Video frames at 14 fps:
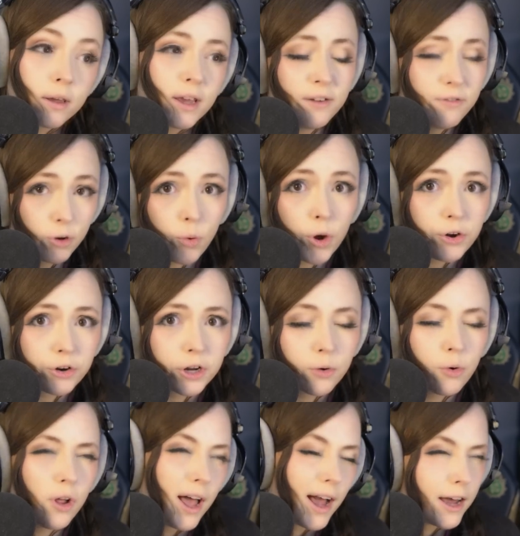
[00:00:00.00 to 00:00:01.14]
And if you're wondering,
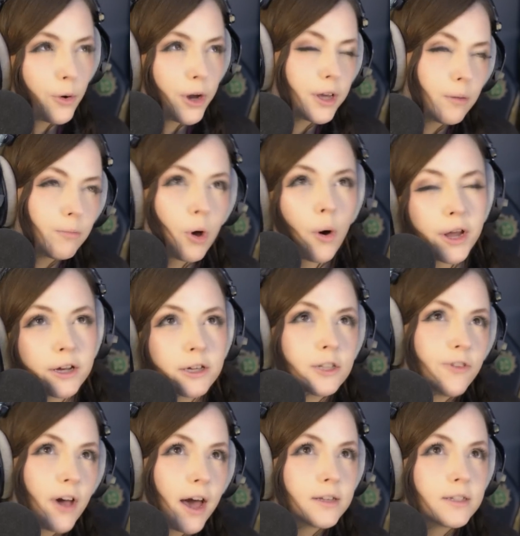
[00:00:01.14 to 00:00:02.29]
well, how do I get poetics
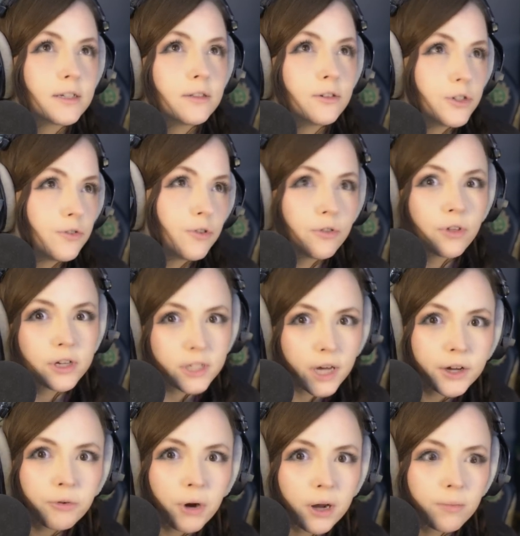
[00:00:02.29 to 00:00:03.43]
fast? There's a few things I
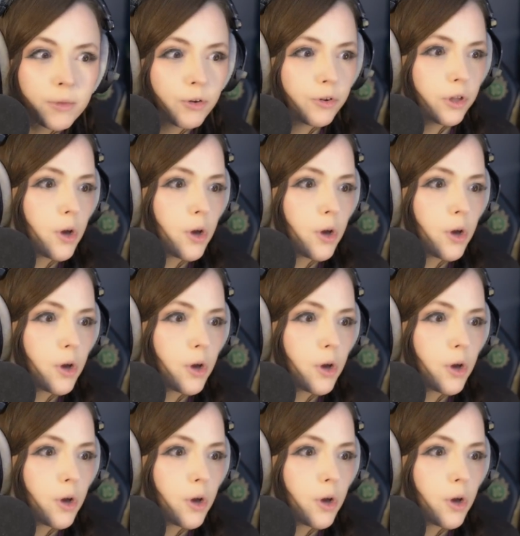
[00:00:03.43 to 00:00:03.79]
could recommend really